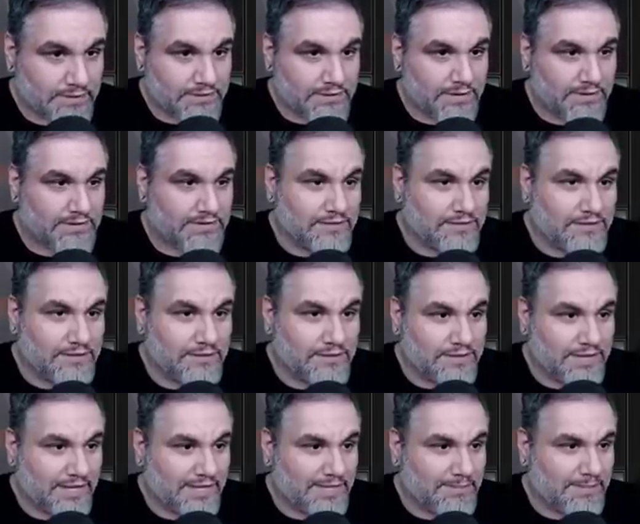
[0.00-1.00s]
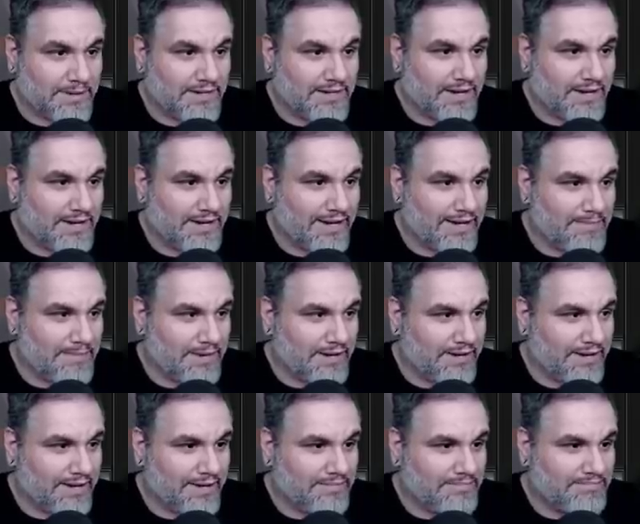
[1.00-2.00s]
It's also so sad that my daddy gave me
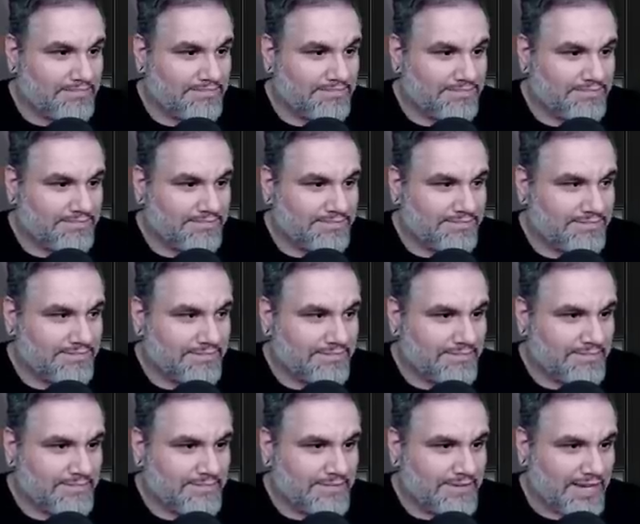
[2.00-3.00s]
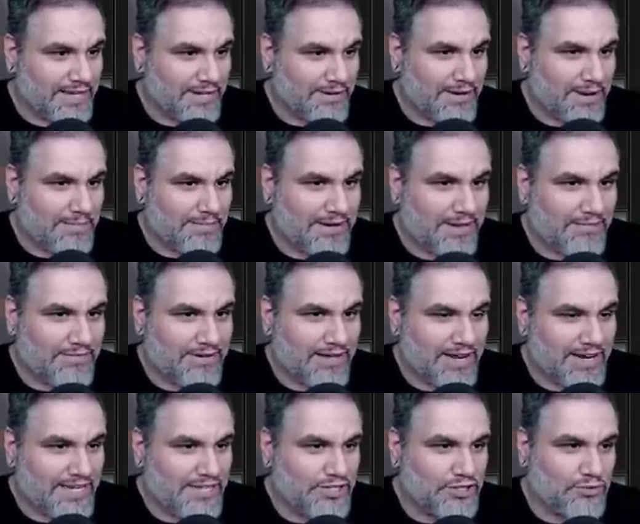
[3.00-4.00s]
a name. And you know what happened after
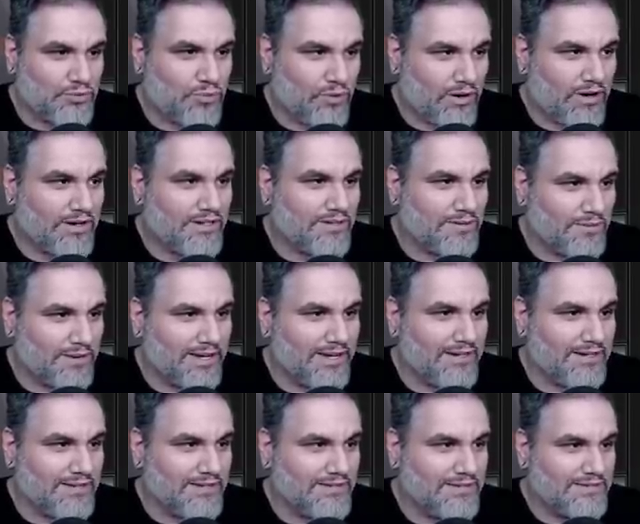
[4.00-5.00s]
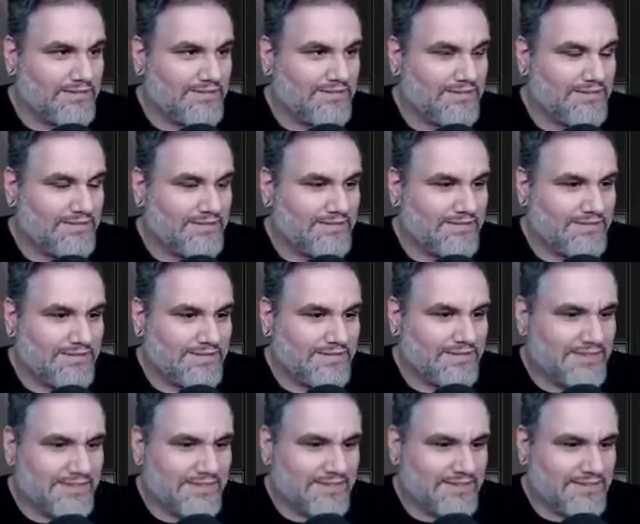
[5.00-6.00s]
that? He just walked away, dude.
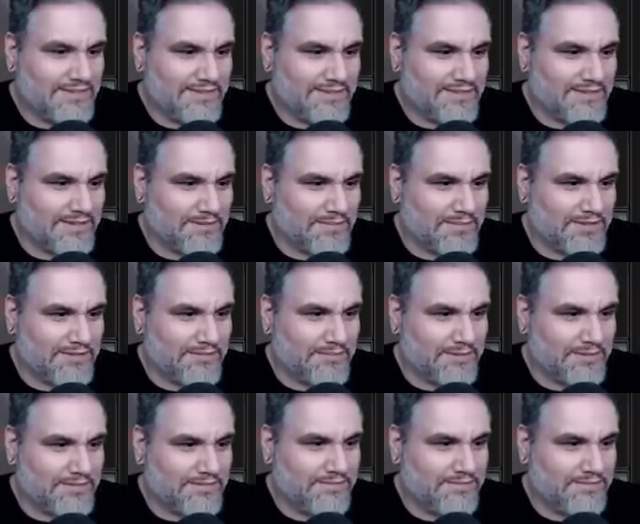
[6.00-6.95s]
It's unbelievable.